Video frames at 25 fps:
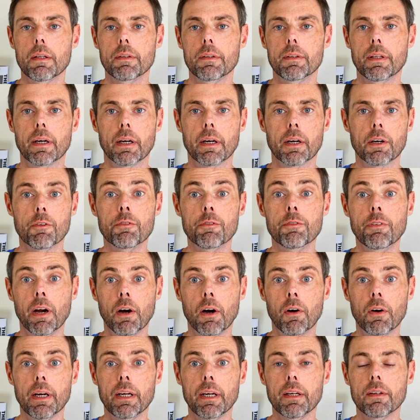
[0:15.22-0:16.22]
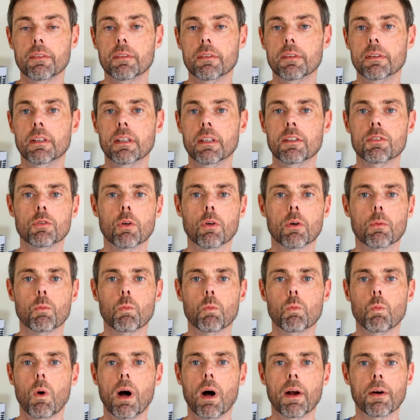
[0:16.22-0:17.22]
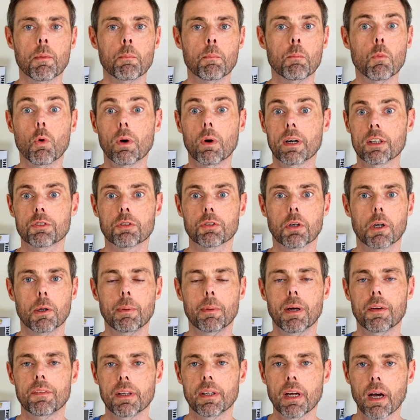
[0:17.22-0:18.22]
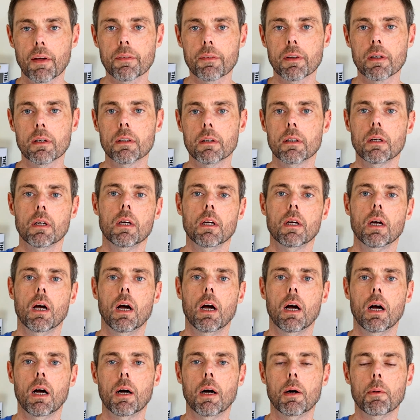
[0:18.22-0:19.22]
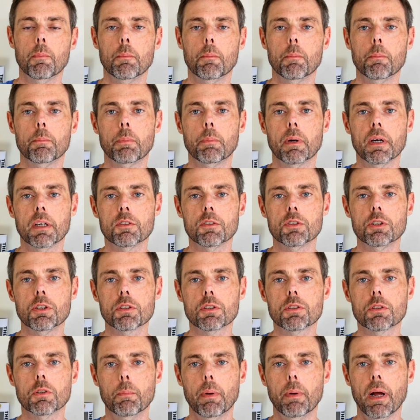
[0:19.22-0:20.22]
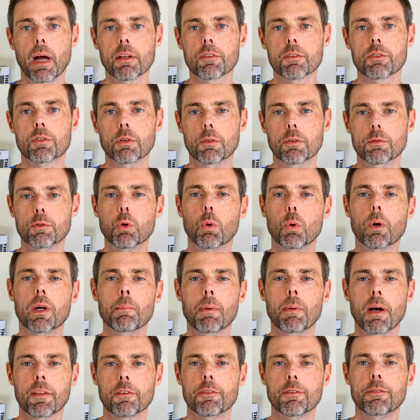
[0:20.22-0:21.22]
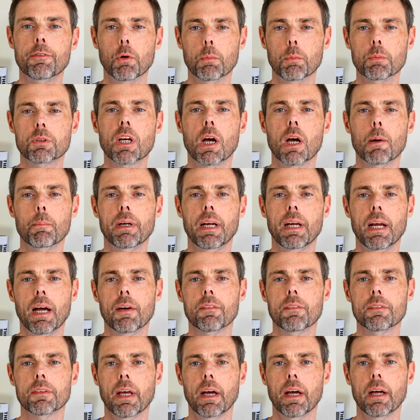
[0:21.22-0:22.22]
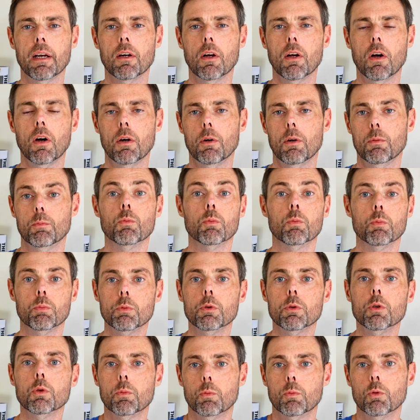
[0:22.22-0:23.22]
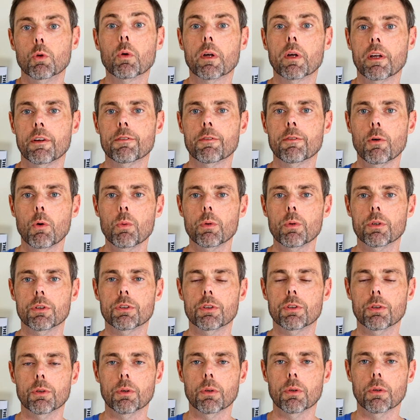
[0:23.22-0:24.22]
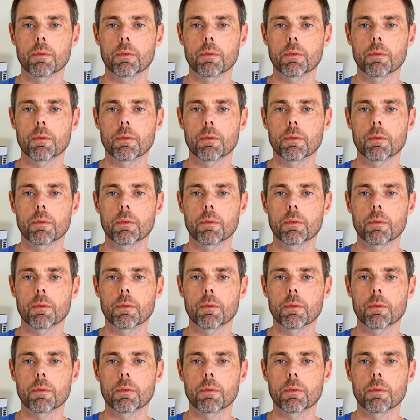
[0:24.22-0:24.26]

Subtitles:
They're going to vary, there's not one I'm more excited about the other, but it's just about sort of talking about the films coming out that I'm looking forward to.